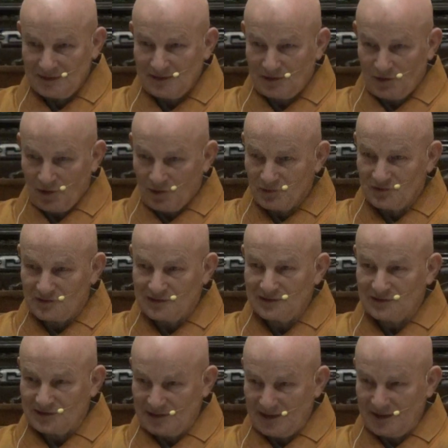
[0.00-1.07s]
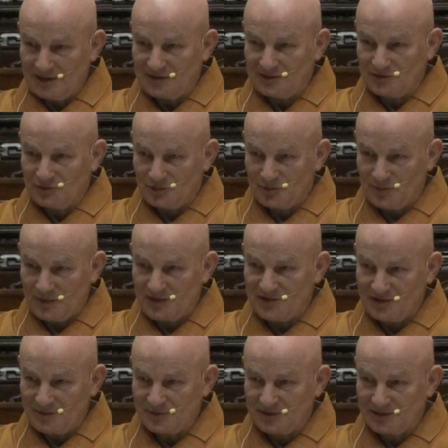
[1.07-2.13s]
closely related to
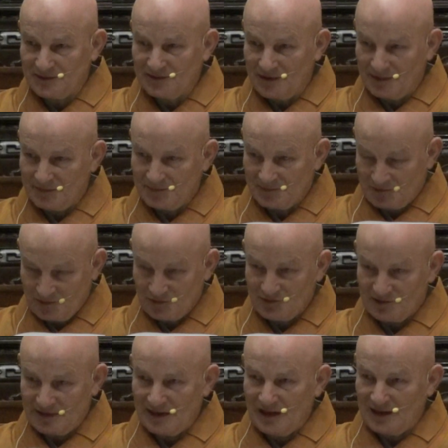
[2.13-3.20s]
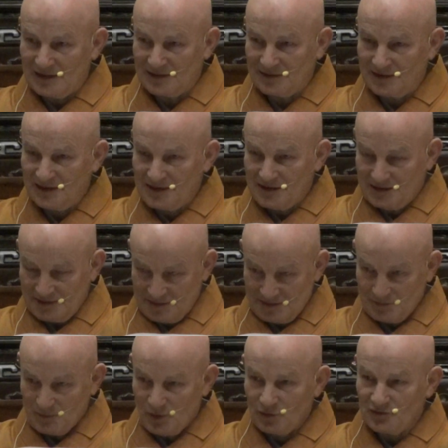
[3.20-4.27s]
perception. So they are
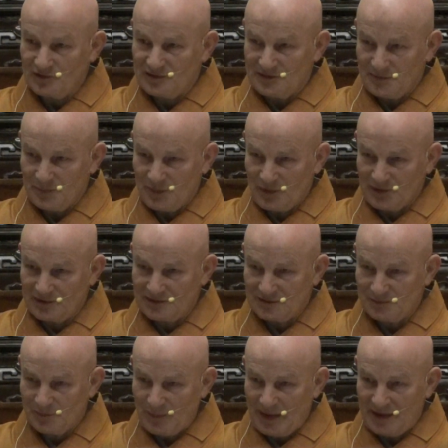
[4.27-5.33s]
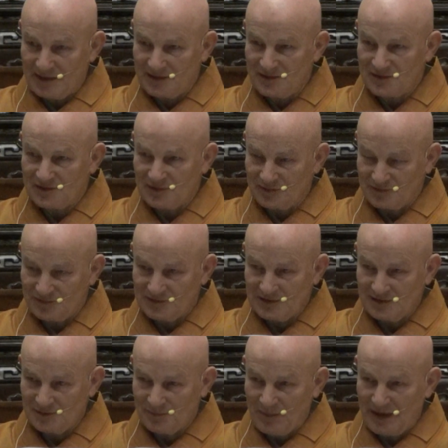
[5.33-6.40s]
most important parts of
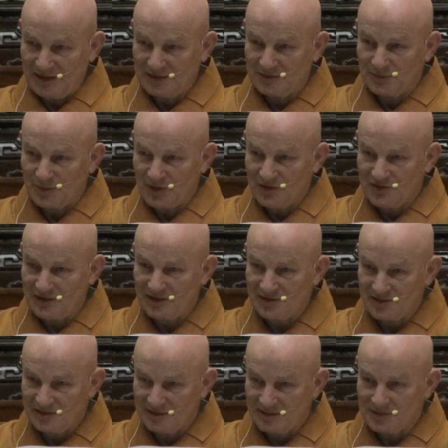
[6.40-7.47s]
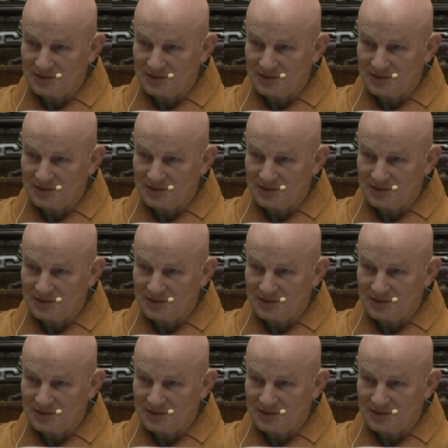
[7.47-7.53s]
the mind process.